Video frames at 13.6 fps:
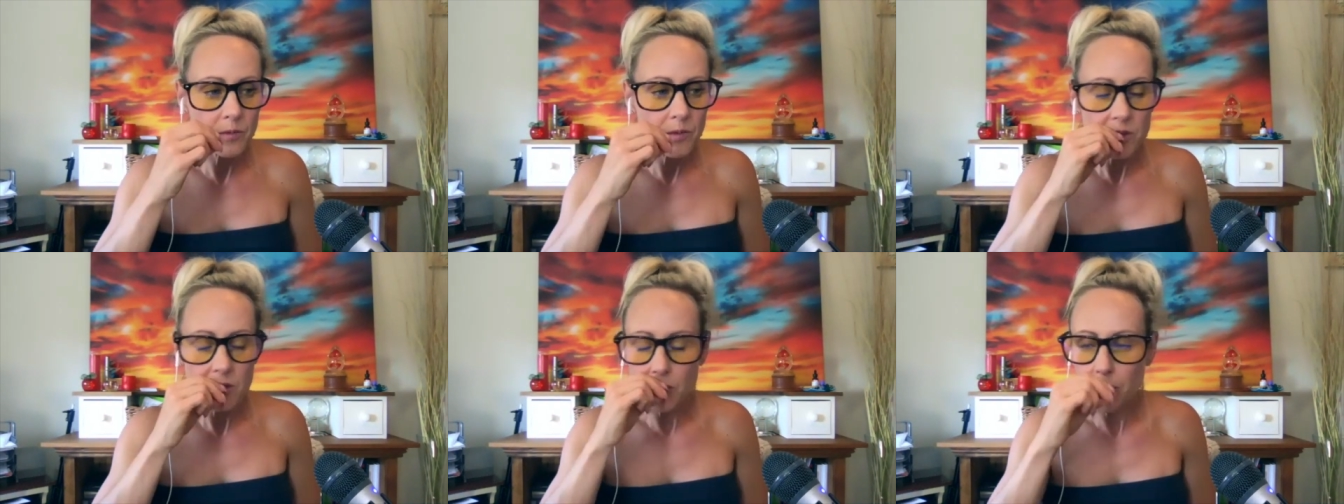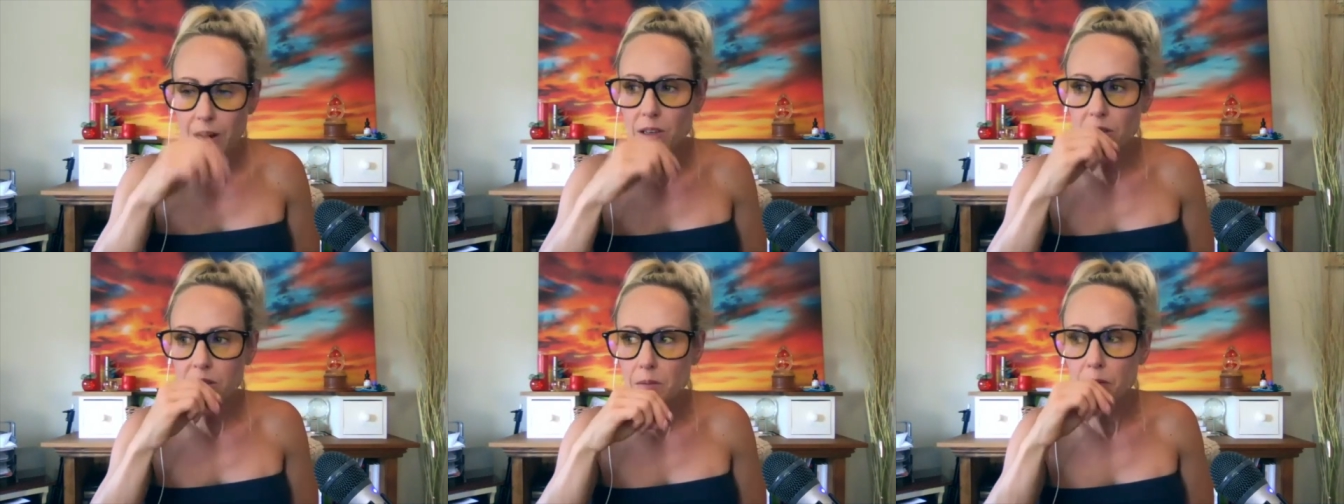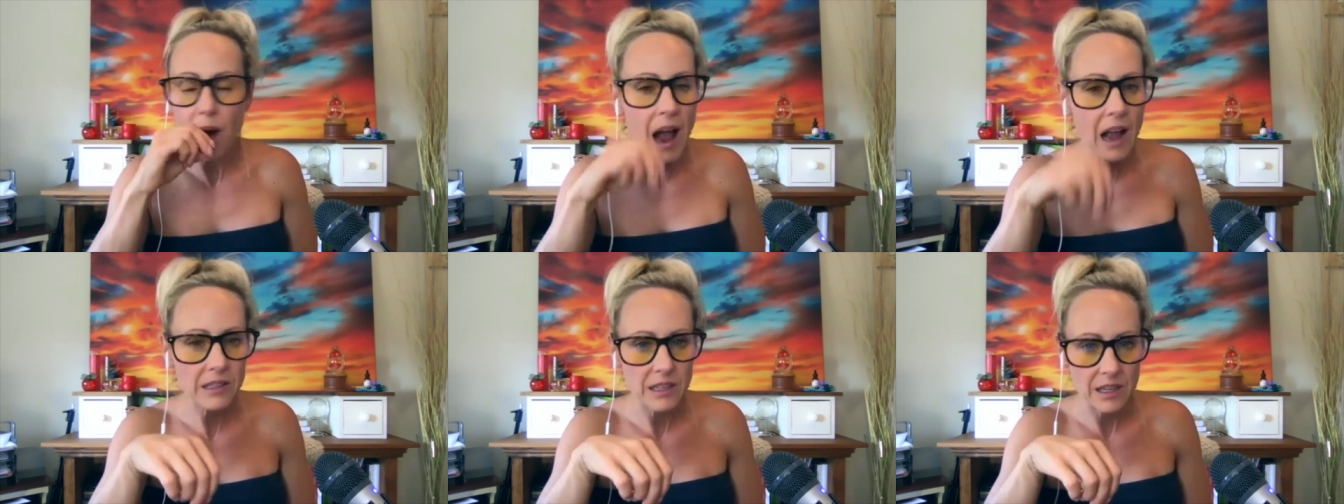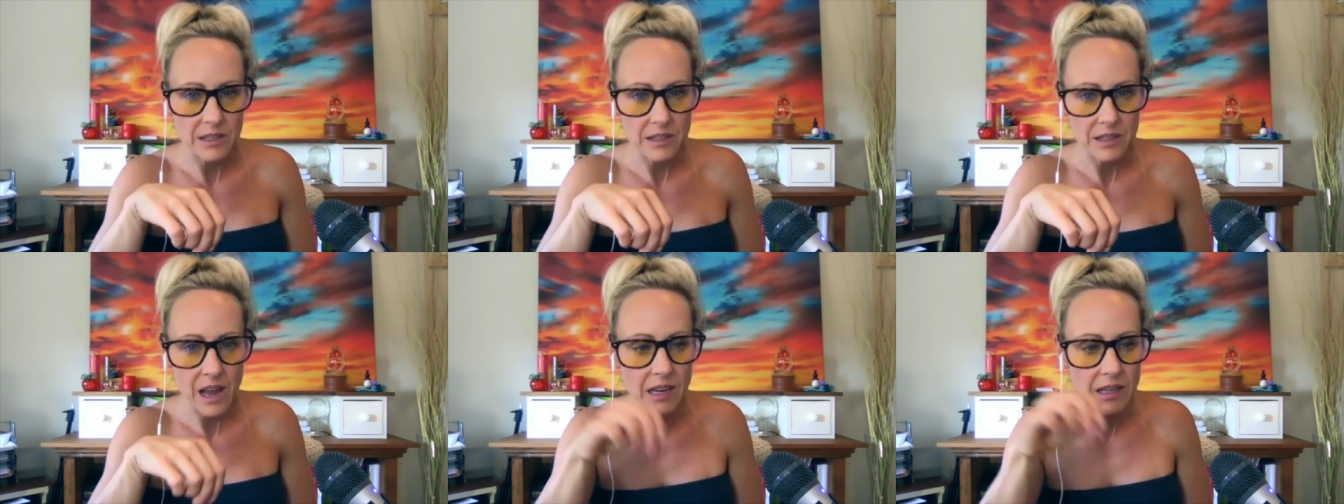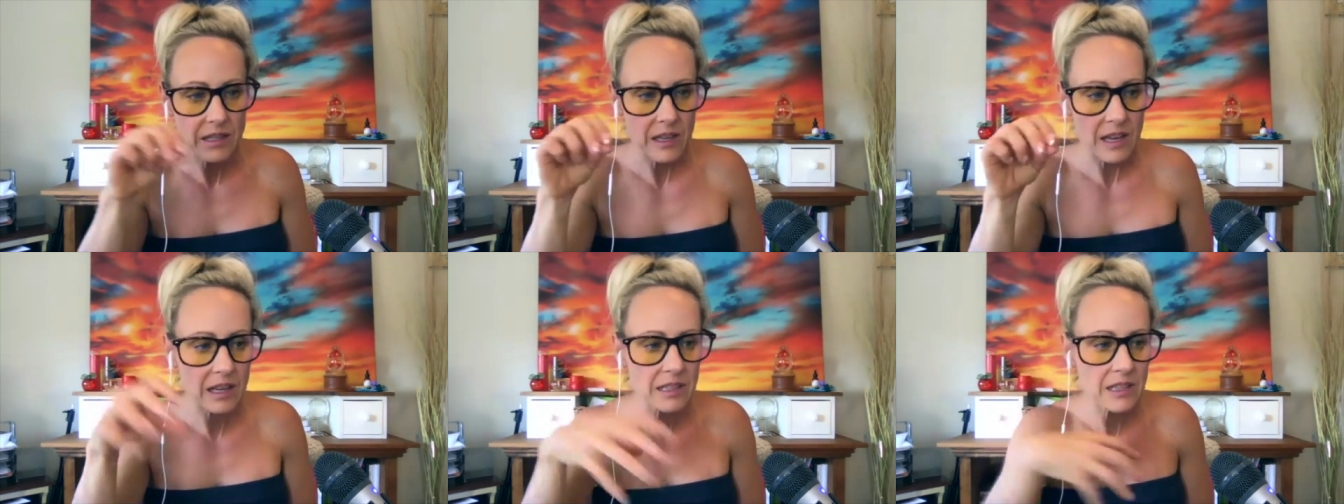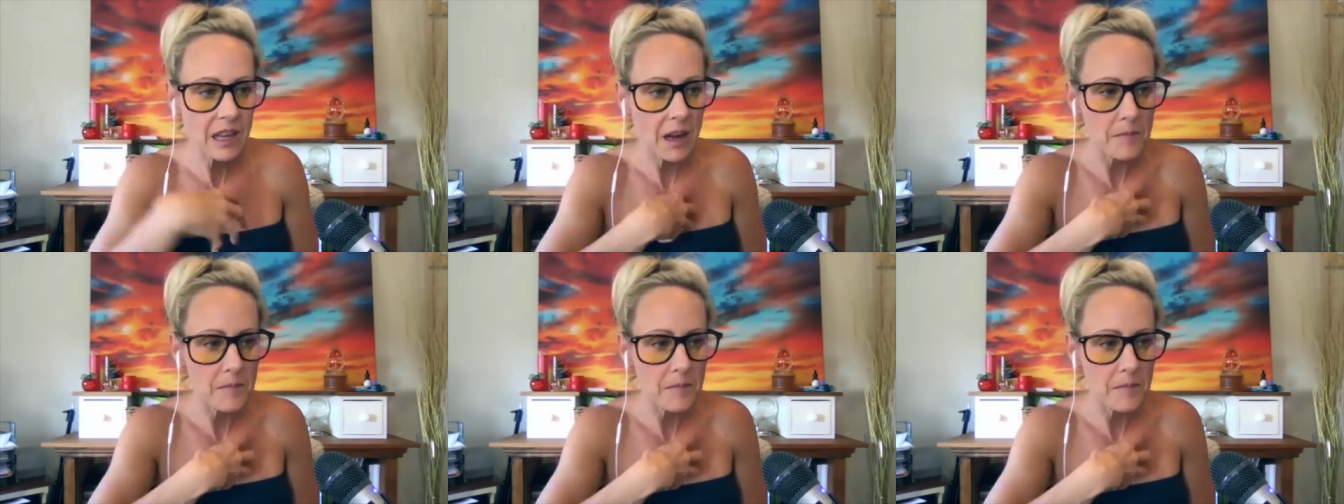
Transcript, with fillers: Surrender is a practice, and it's like